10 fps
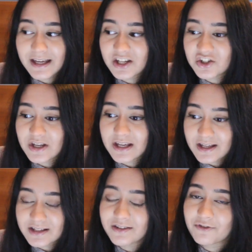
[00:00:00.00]
it
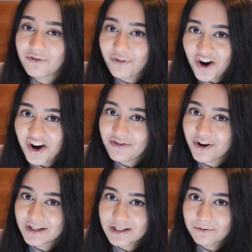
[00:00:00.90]
is very,
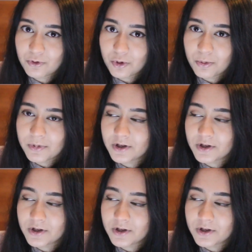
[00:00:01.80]
very difficult,